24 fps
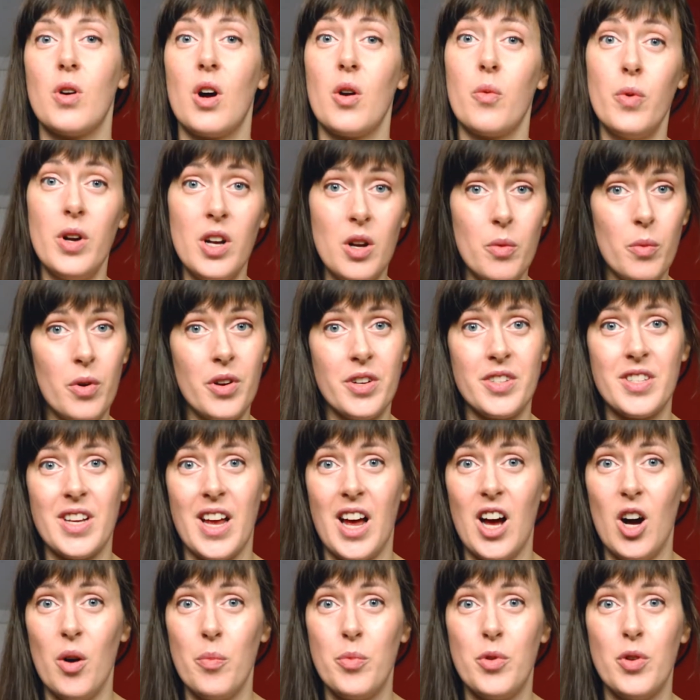I really want to
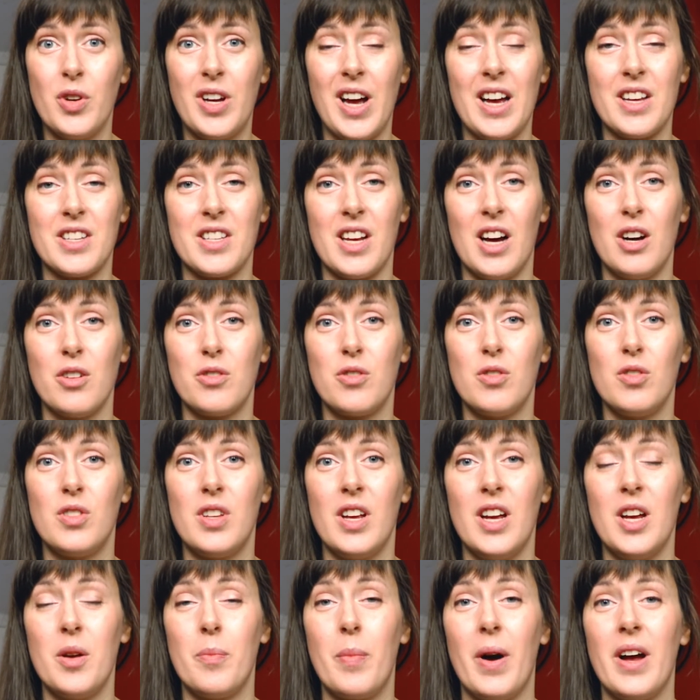help you guys out
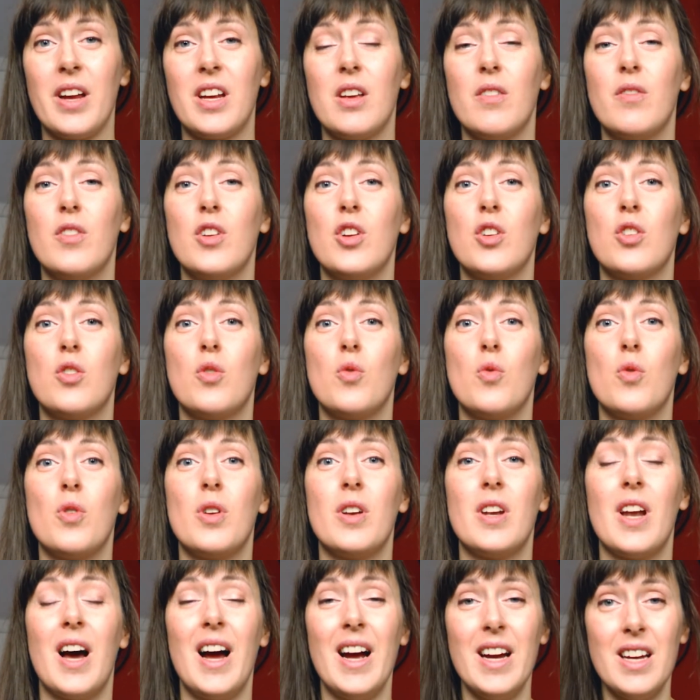today by giving you
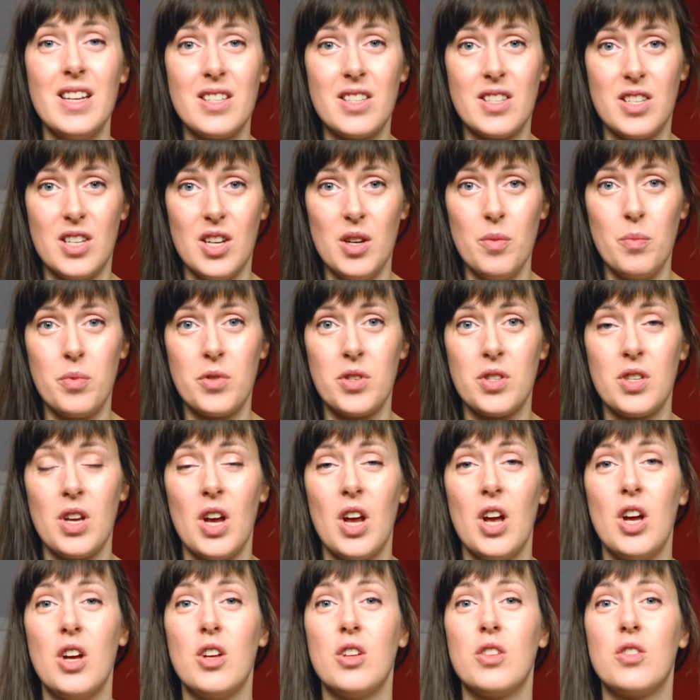9 tips
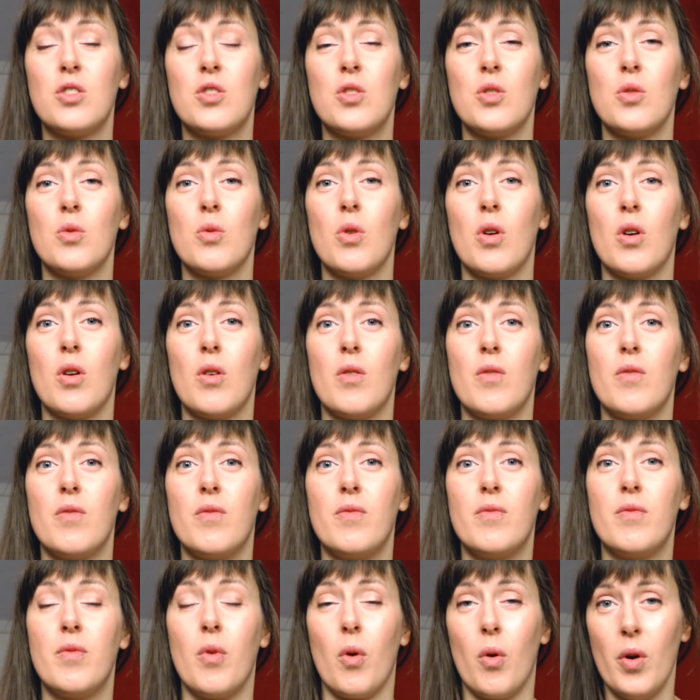to
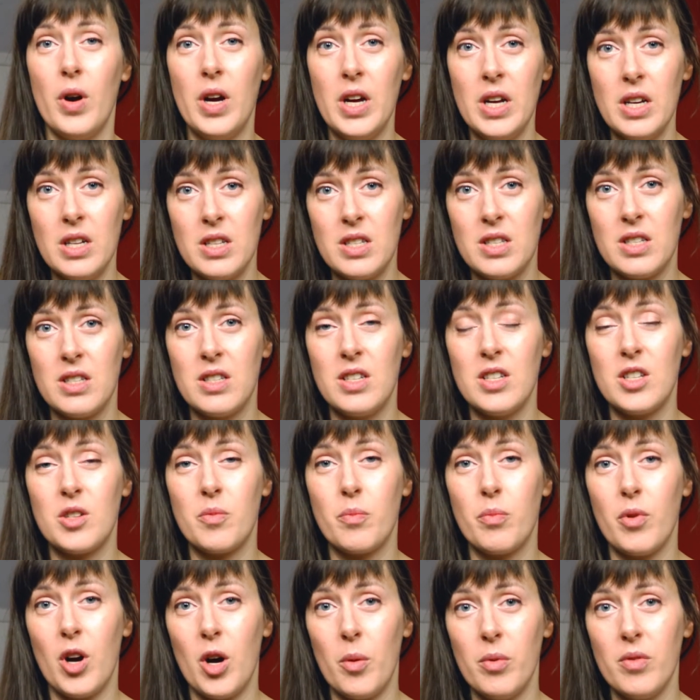avoid this
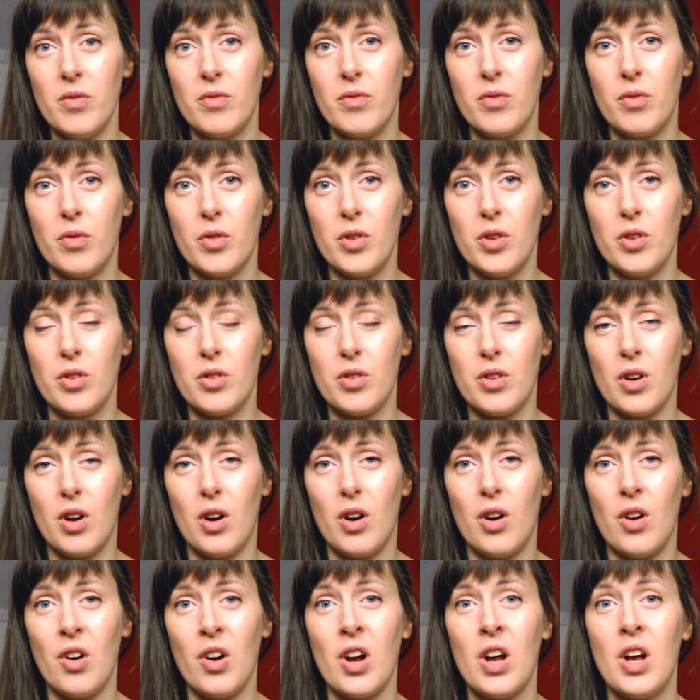problem for your
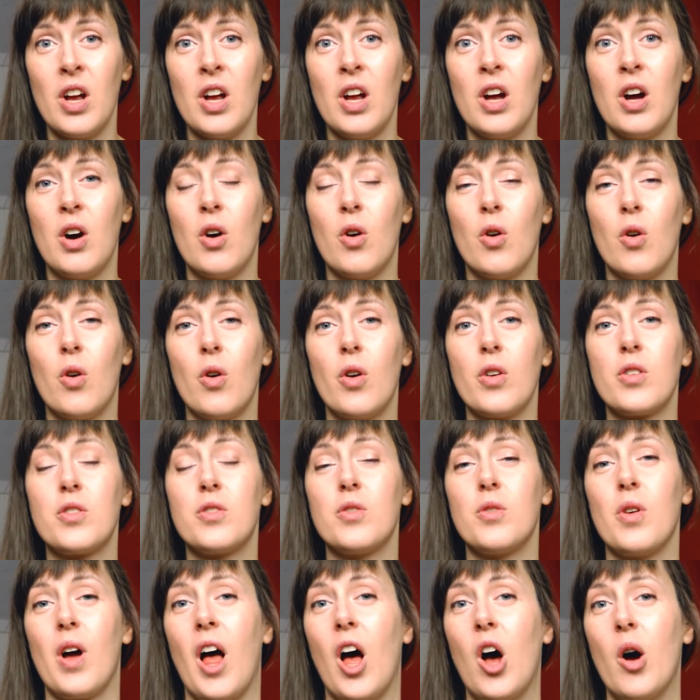dog or
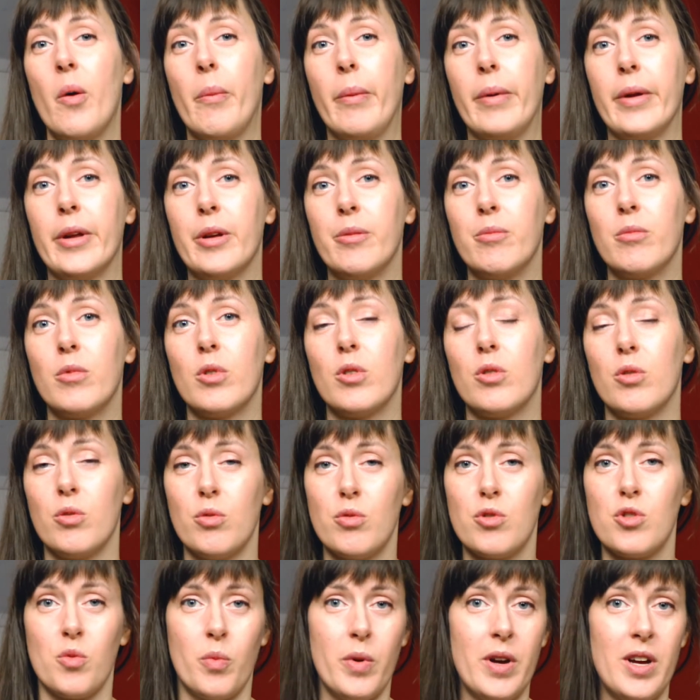to help him
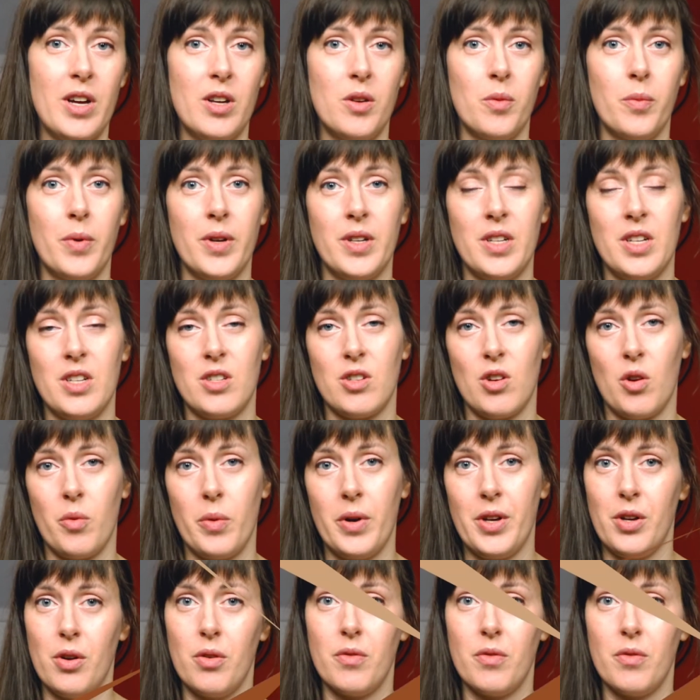lose weight when he's already